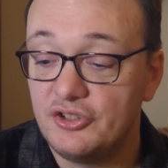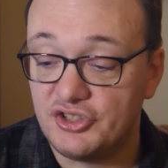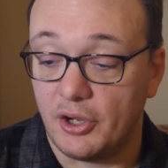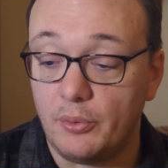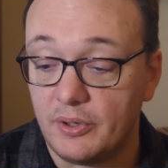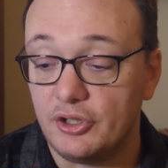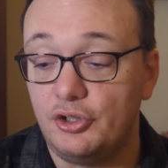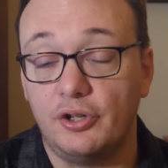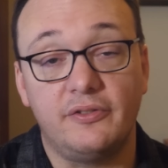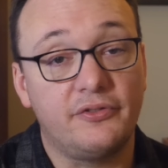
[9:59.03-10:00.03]
So
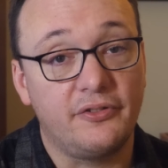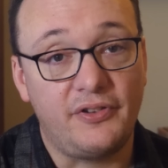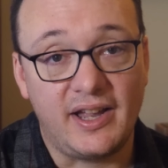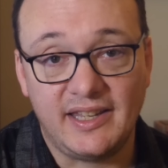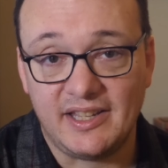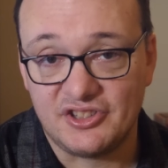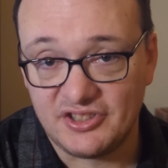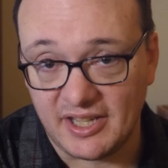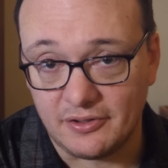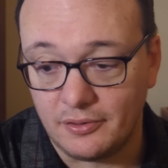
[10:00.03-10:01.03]
good for finding a
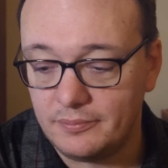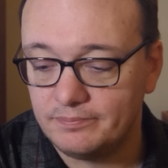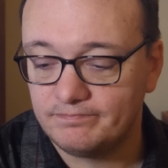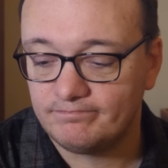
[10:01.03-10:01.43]
signal,